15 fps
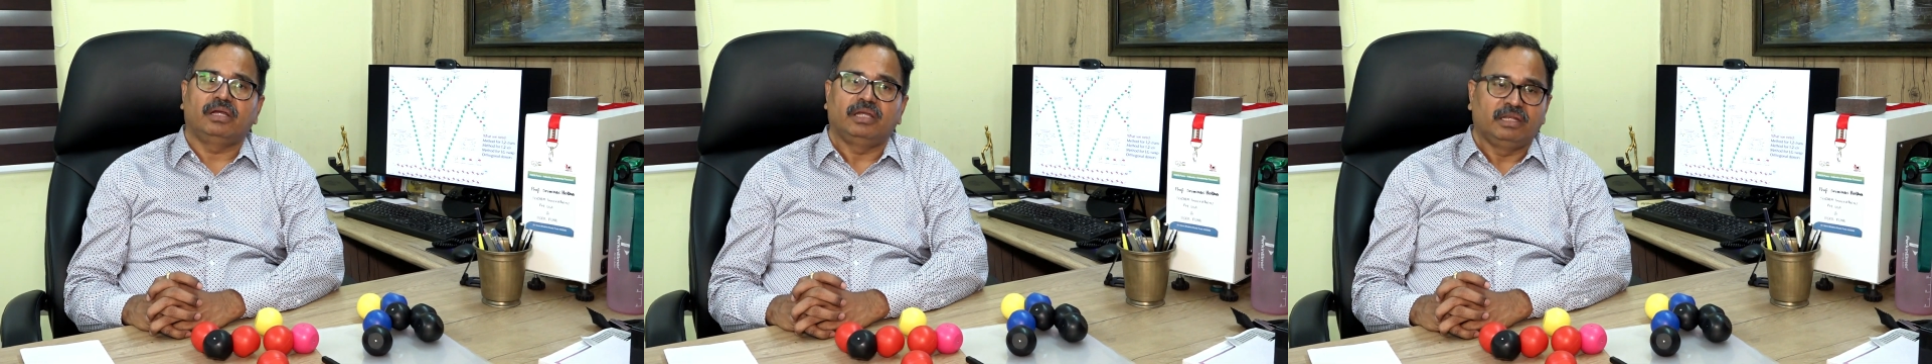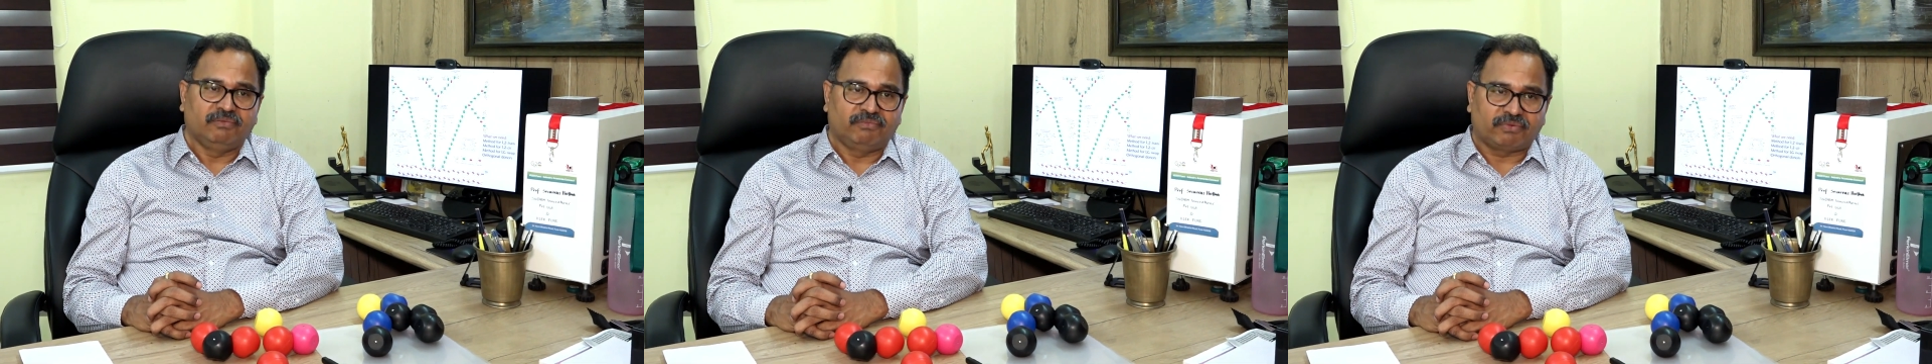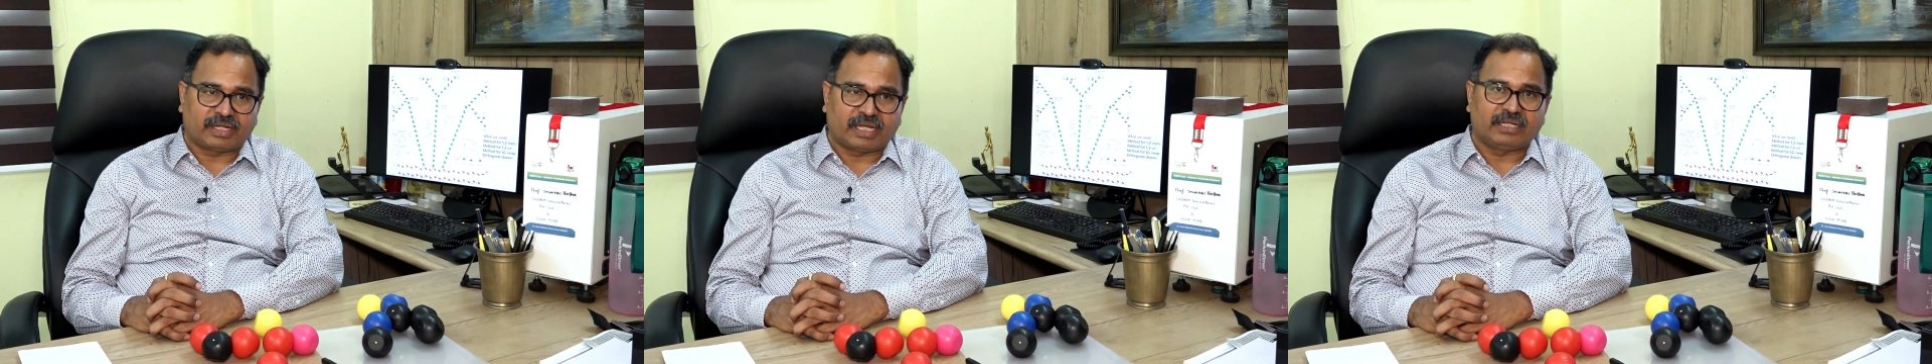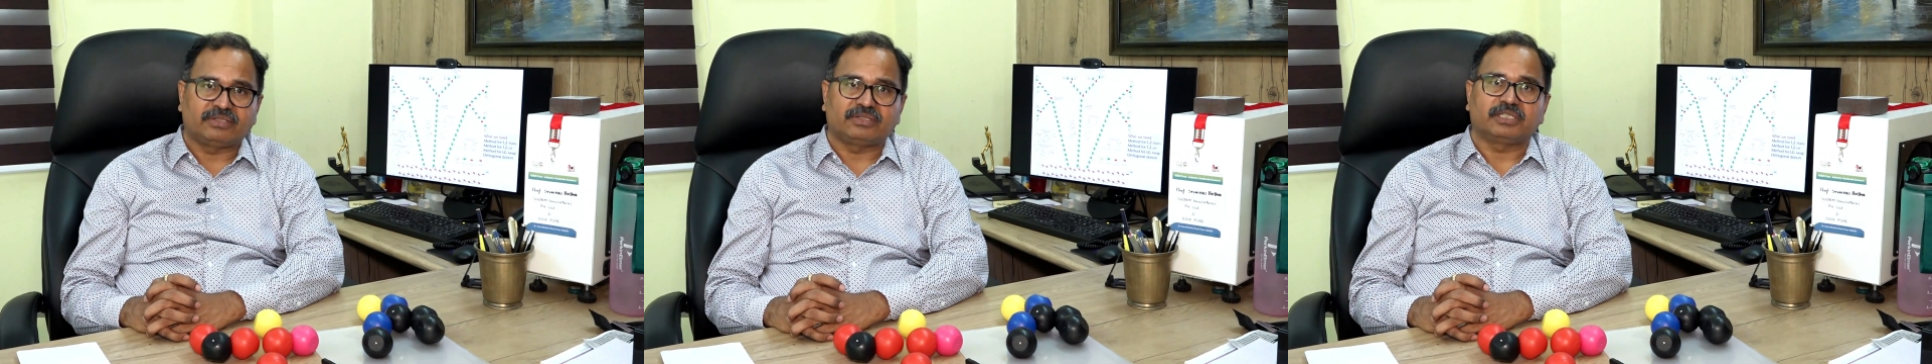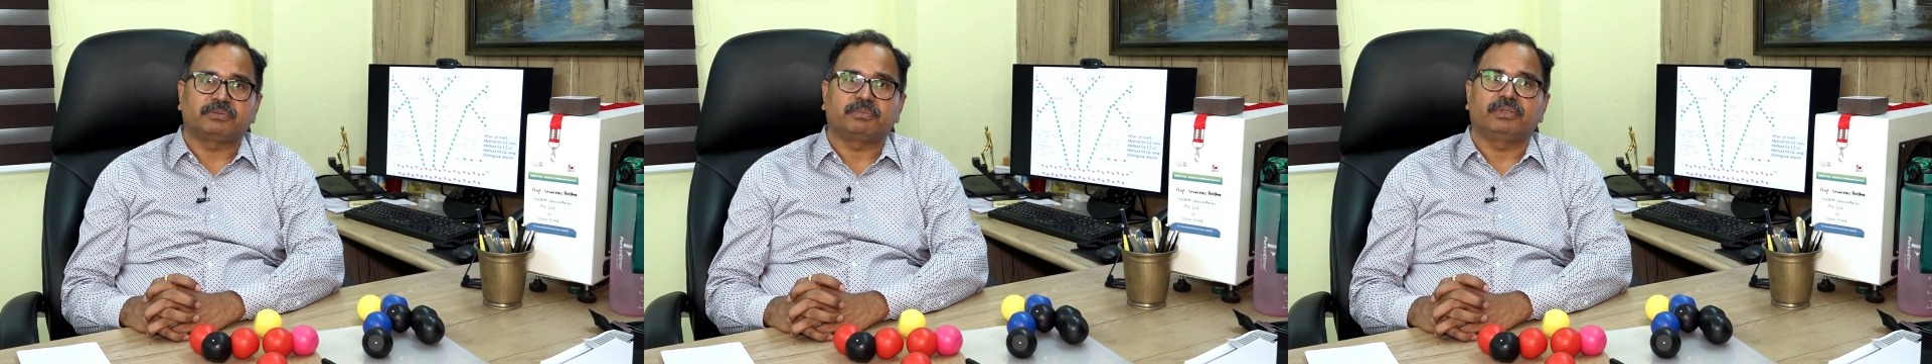in
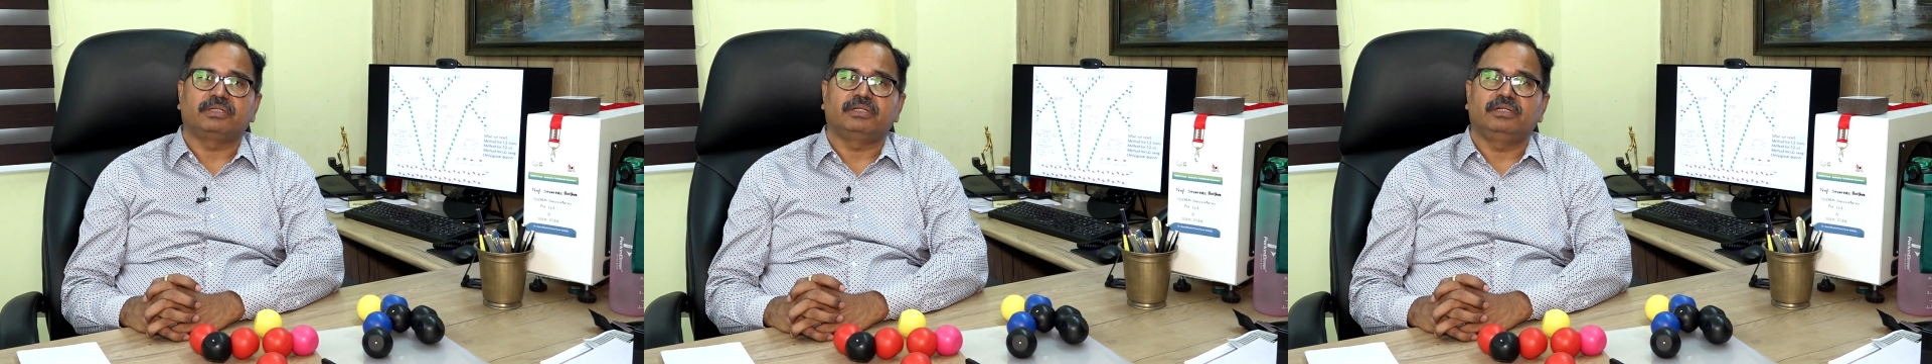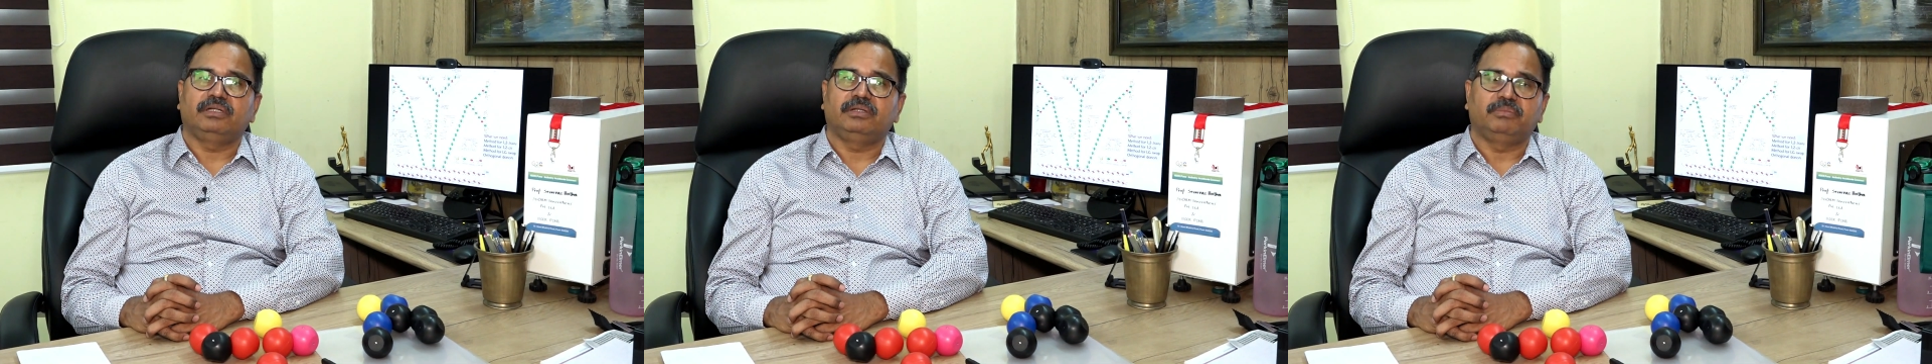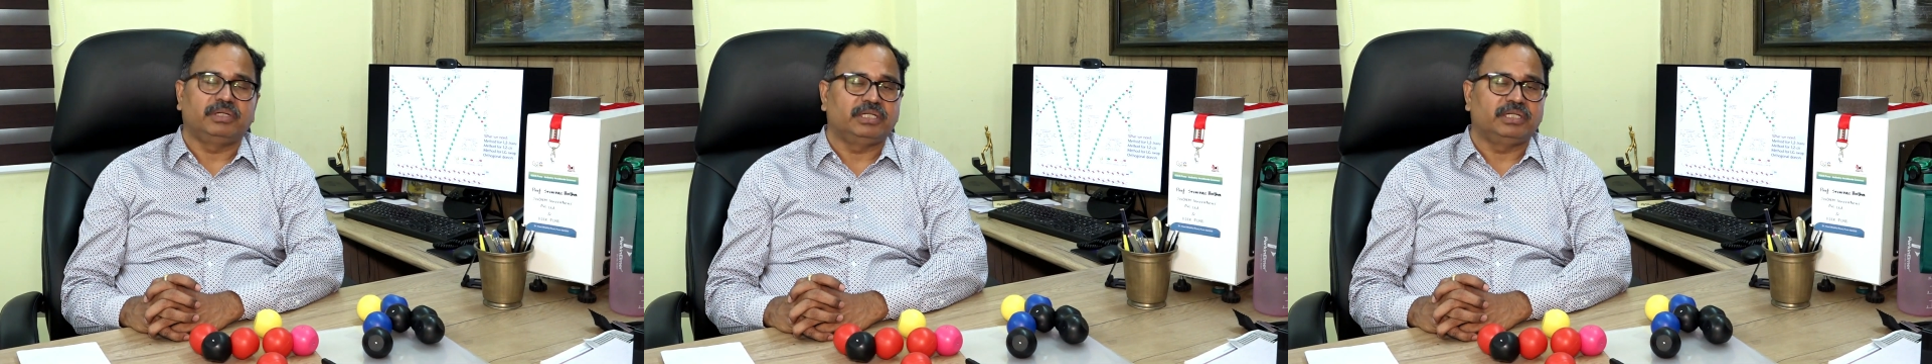France especially,